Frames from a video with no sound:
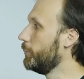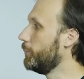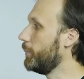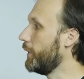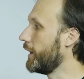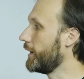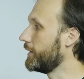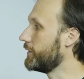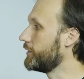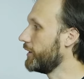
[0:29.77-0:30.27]

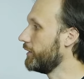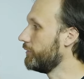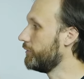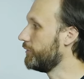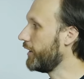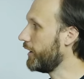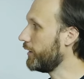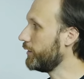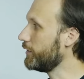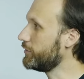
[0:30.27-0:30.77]
but it's a
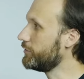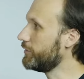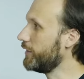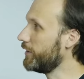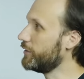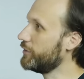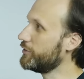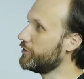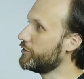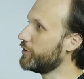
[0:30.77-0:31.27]
very,
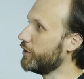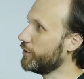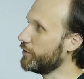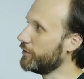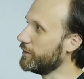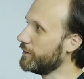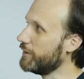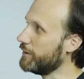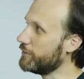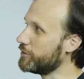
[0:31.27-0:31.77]
very
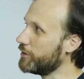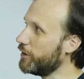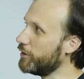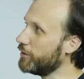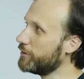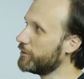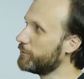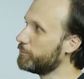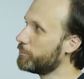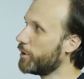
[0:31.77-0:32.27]

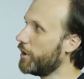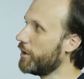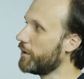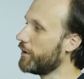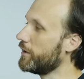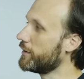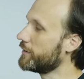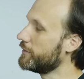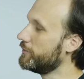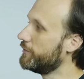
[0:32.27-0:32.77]
solid
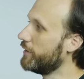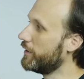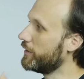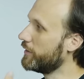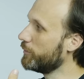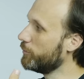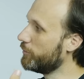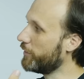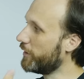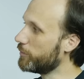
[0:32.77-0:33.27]
product,
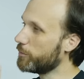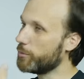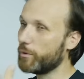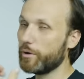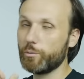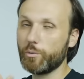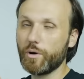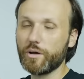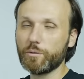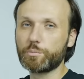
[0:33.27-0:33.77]
very, very
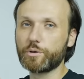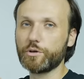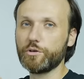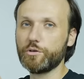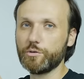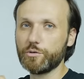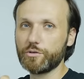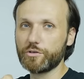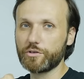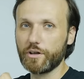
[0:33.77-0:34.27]
well
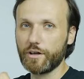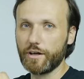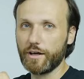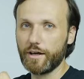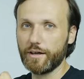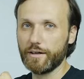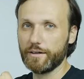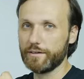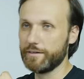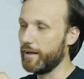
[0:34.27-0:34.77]
produced
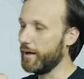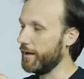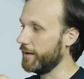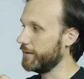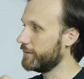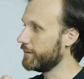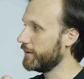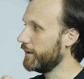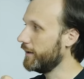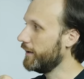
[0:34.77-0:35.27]

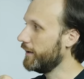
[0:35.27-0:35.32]
light.